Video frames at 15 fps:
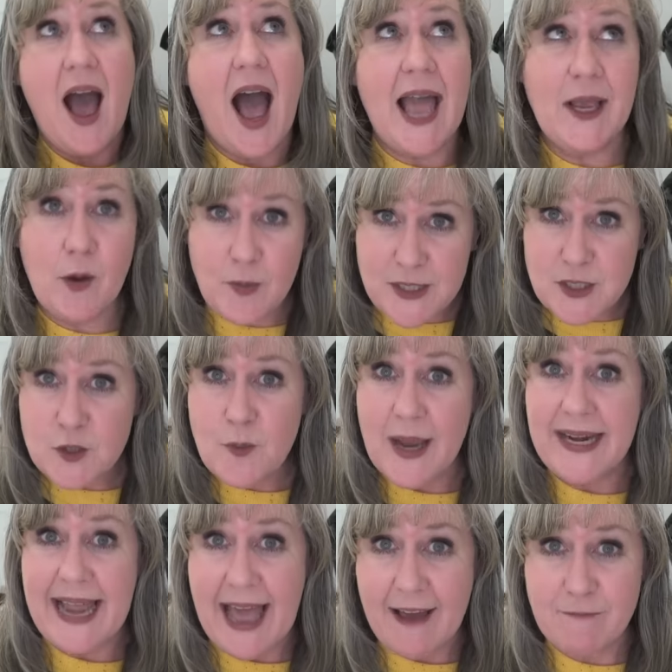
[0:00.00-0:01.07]
I always knew
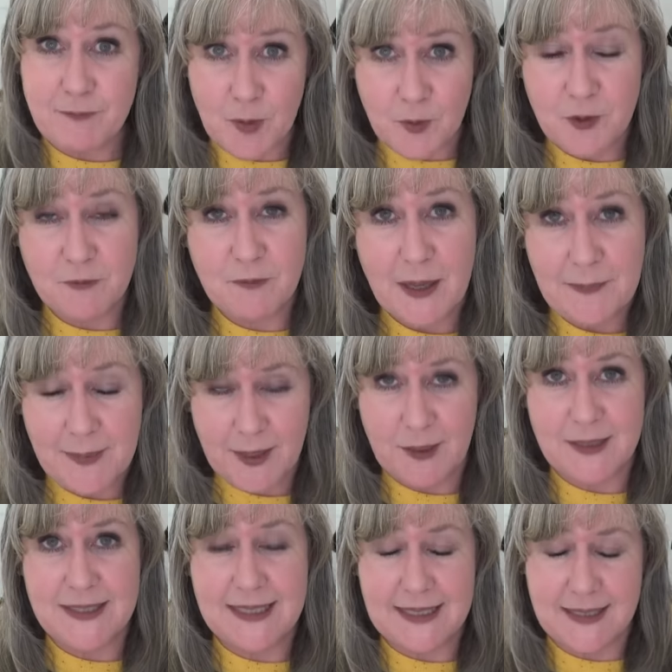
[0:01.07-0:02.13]
I'd have both of my
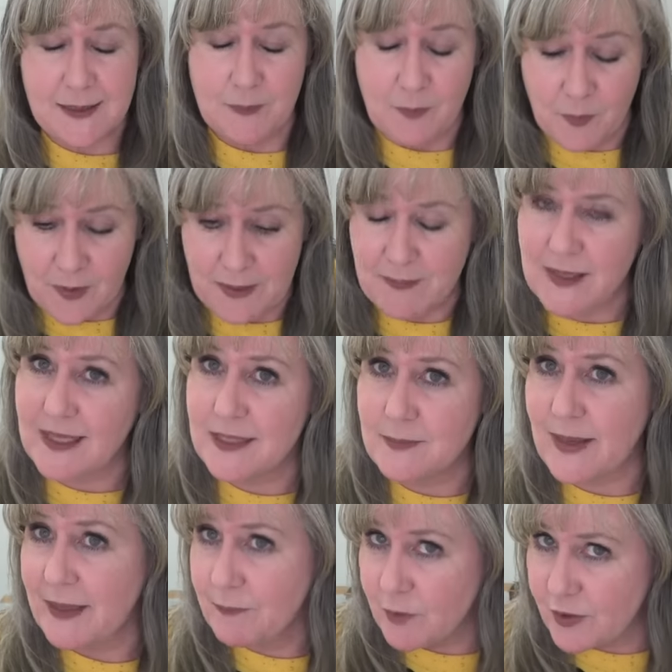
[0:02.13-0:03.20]
parents at some point because
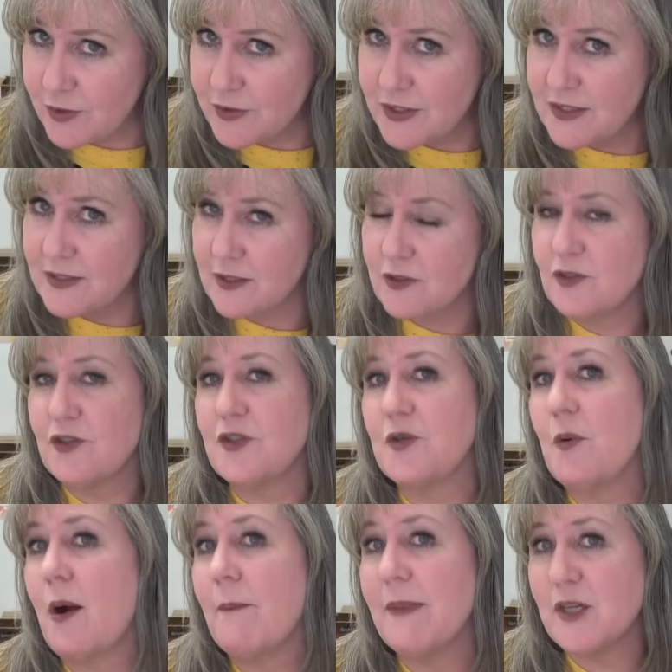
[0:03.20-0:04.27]
my brothers and sisters,
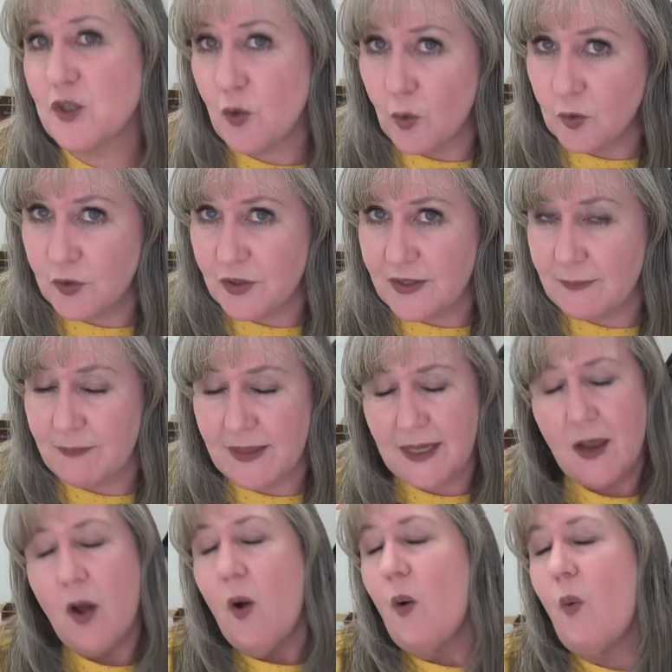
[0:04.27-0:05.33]
who are much older than
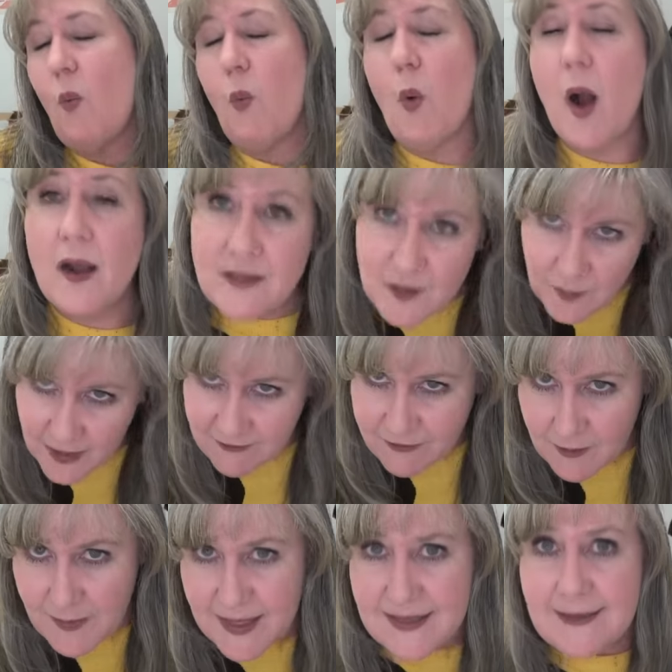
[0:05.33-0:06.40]
me, walked away
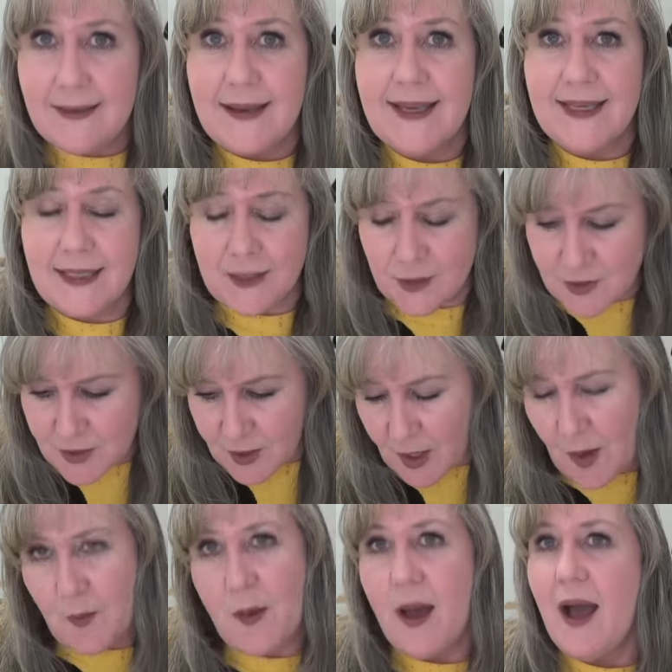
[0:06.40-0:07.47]
from us years
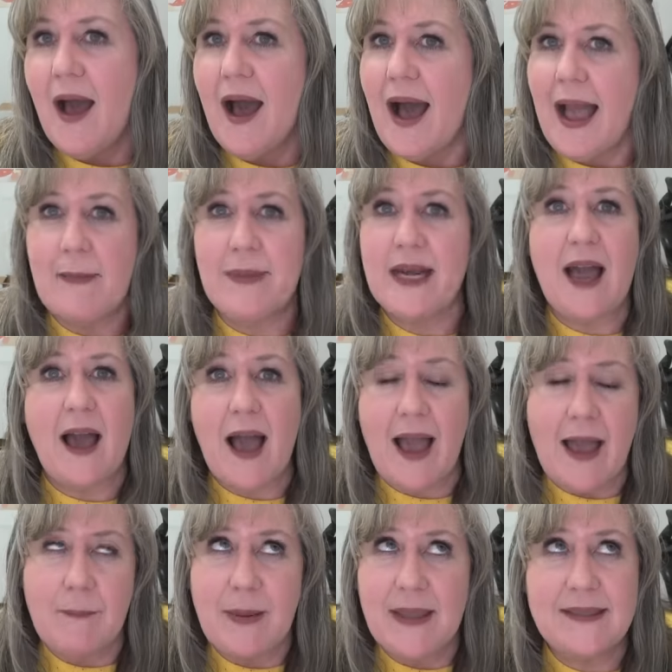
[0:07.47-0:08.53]
ago. I mean,
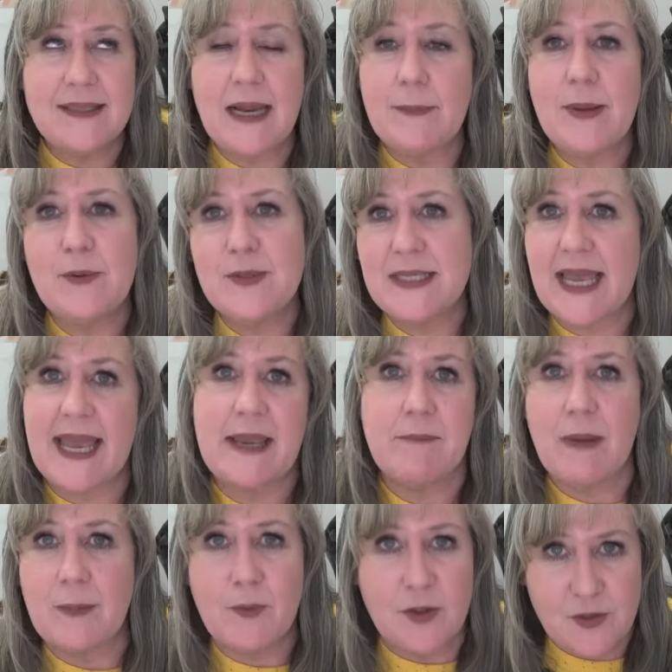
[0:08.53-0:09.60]
I, by the time I was eight,
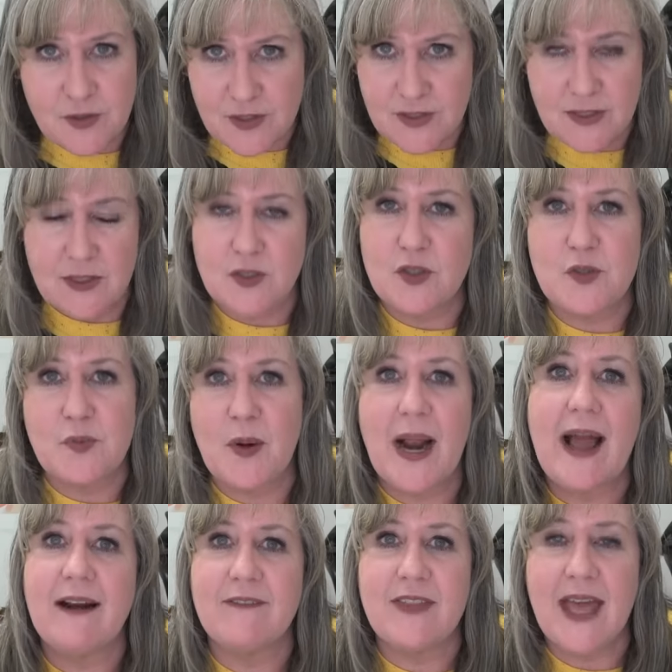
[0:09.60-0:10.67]
my brothers and sisters were
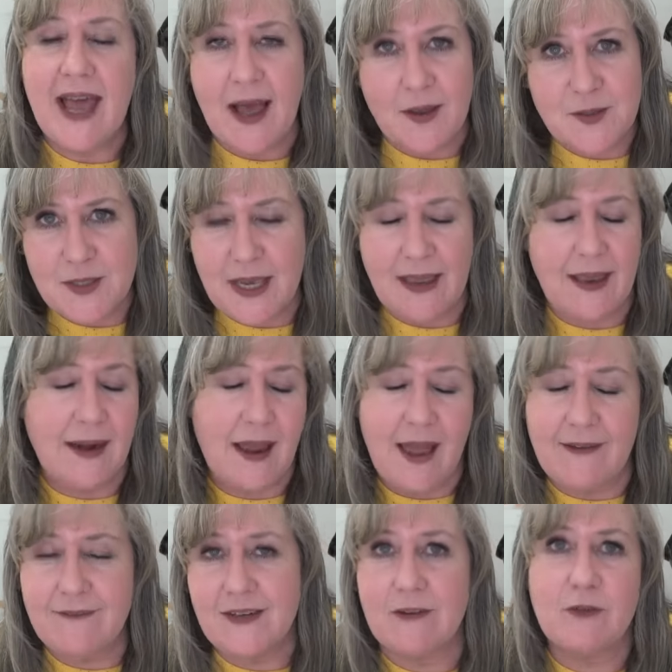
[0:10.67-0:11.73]
out of the house, and
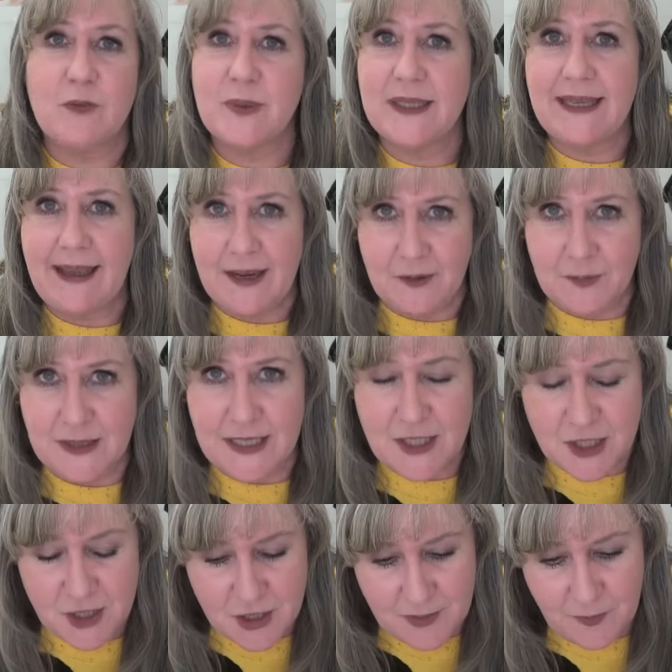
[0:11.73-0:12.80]
I've never really had a
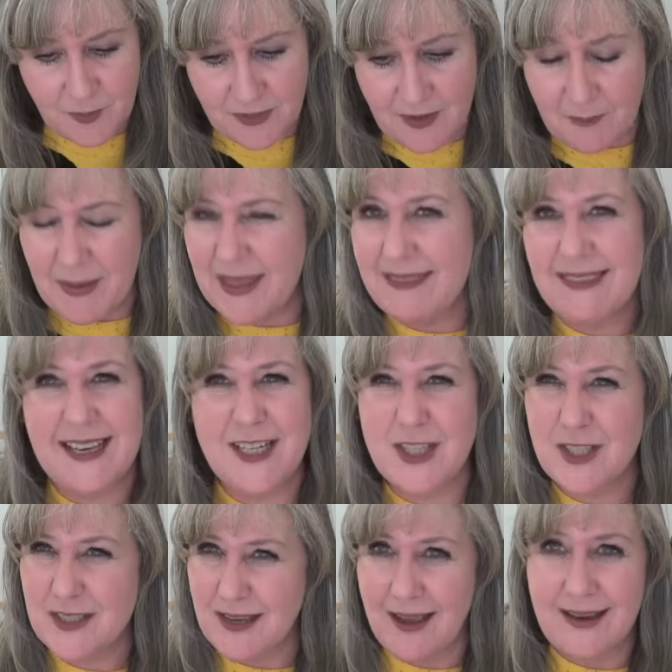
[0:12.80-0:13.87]
relationship with them, and they
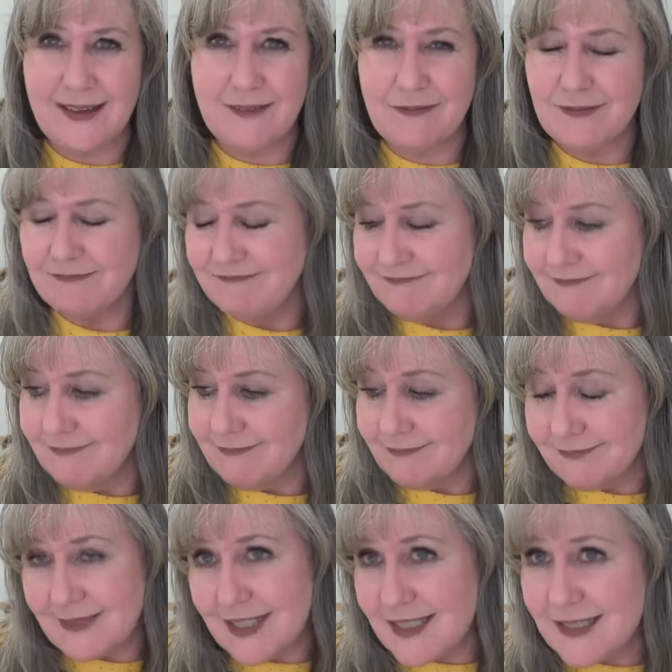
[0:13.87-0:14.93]
just kind of,
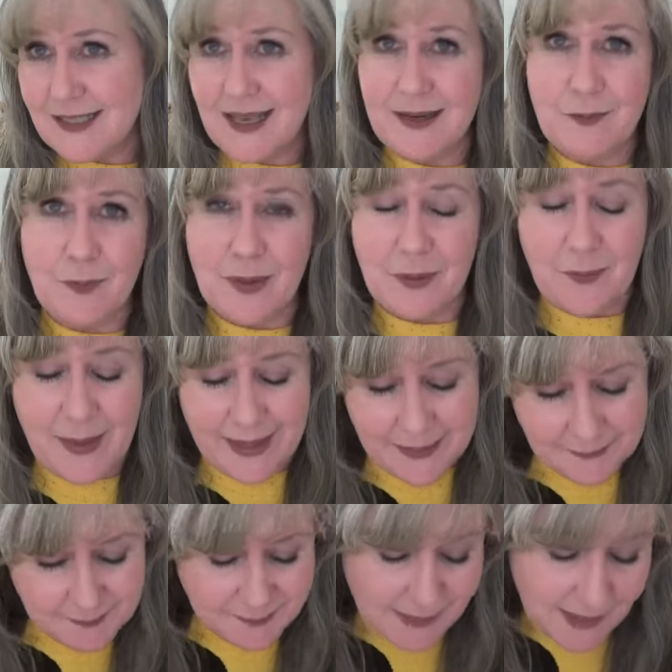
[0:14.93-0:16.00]
they just kind of went away.
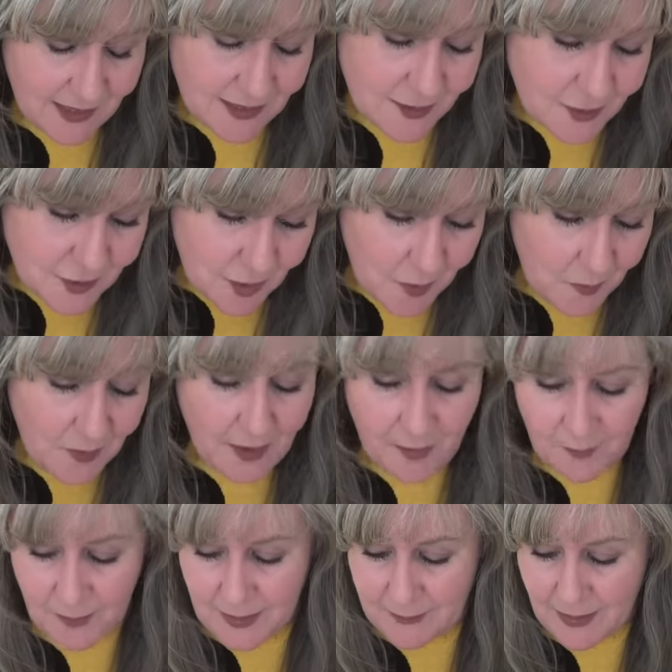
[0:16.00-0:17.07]
So,
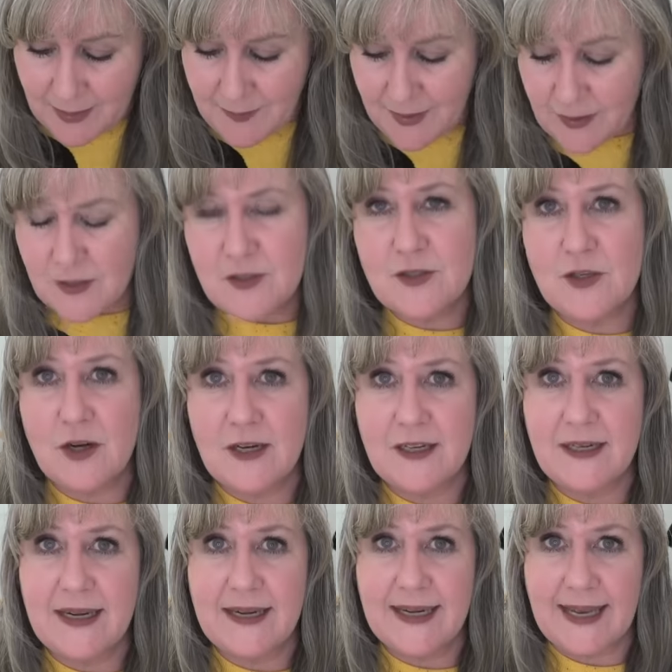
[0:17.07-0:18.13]
when my parents
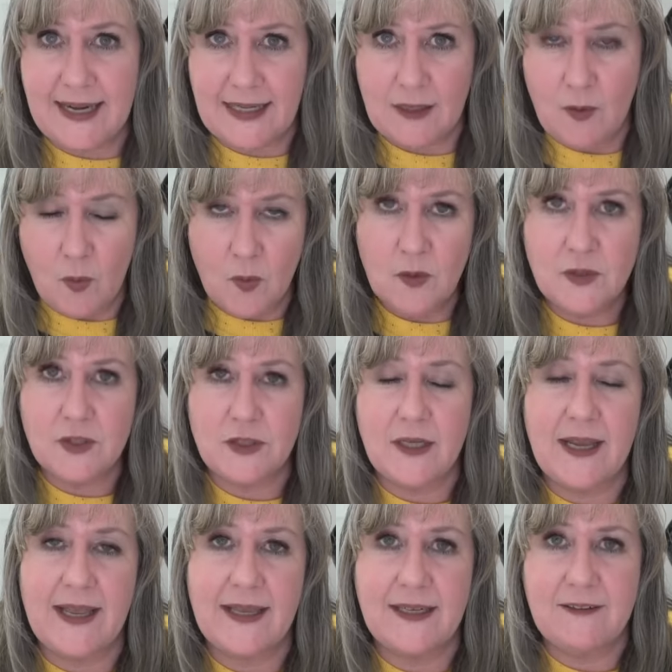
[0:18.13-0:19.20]
started getting older
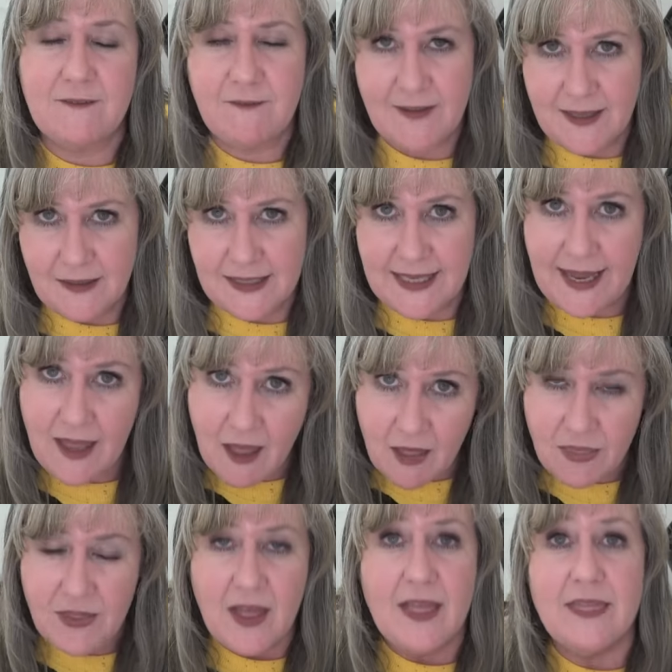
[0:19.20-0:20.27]
and in failing
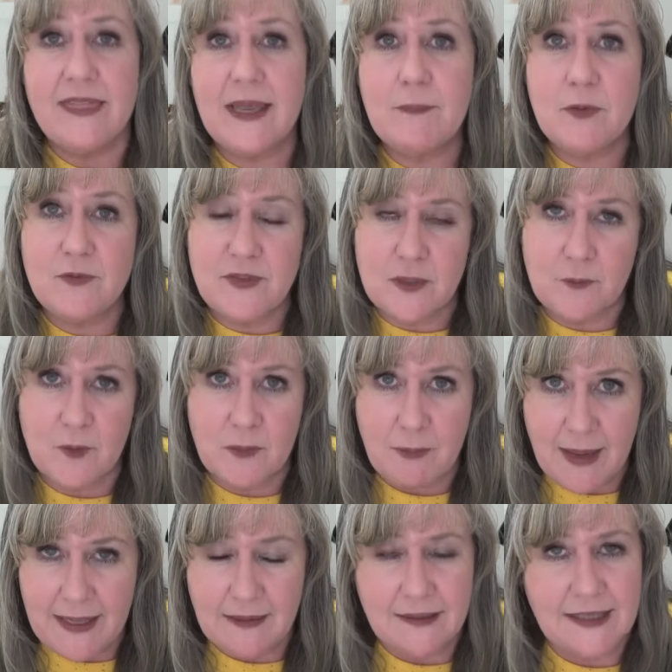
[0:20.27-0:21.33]
health, they moved in with
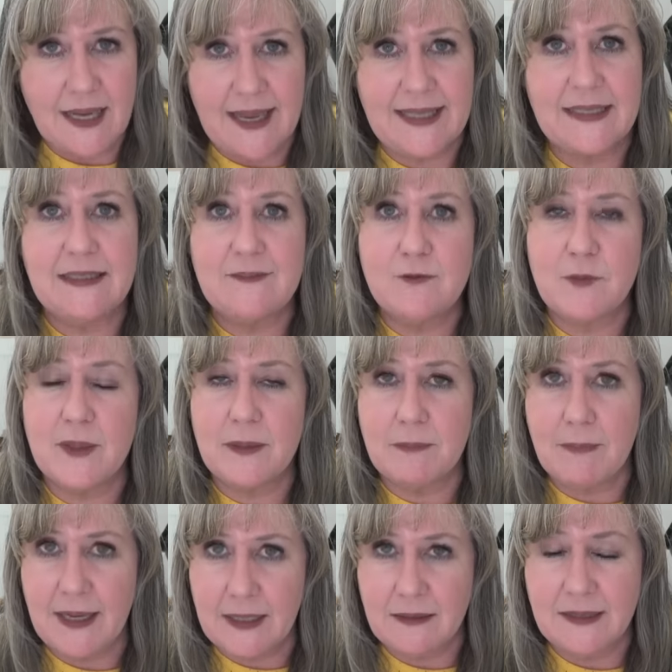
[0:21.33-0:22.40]
Michael and I and lived with
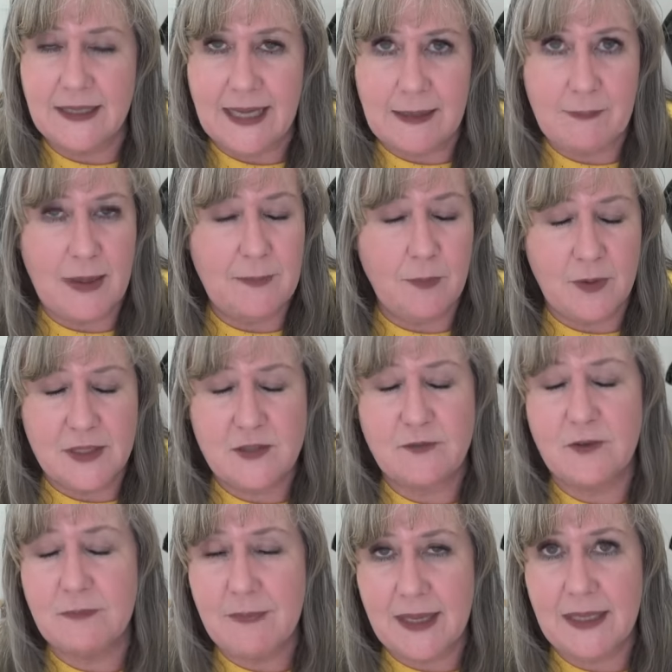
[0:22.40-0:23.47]
Michael and I and my boys
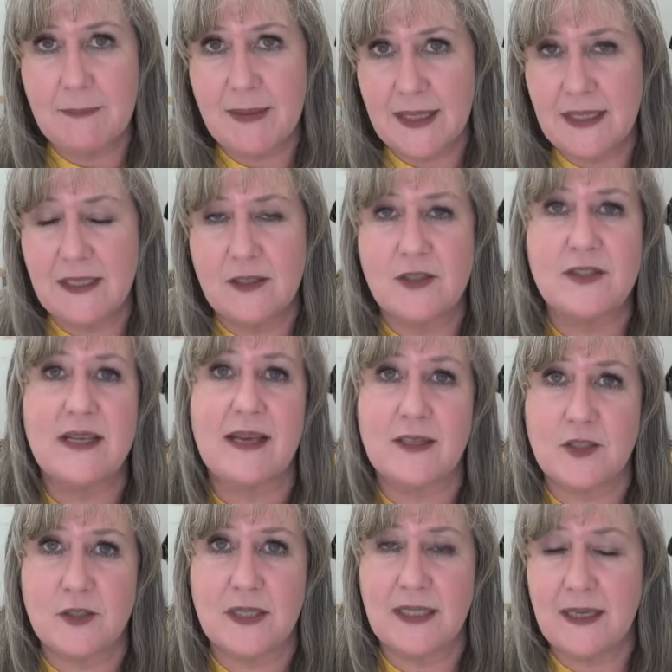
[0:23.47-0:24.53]
for many, many years,
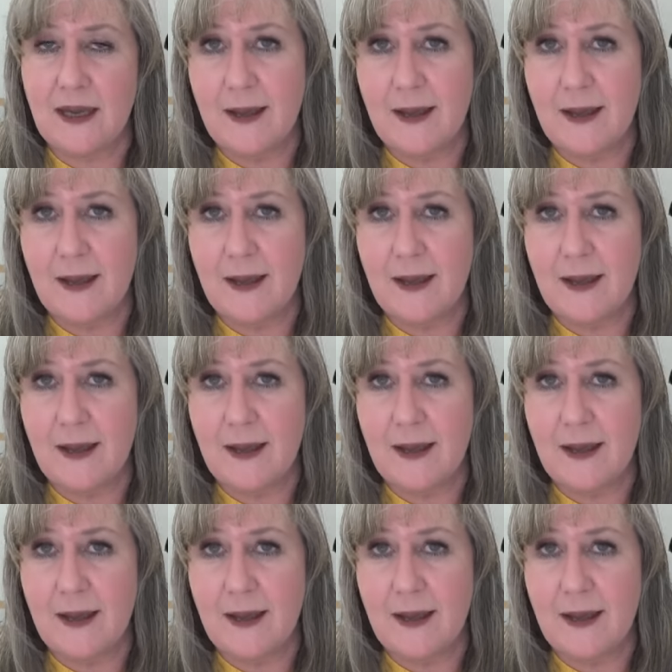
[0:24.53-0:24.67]
actually.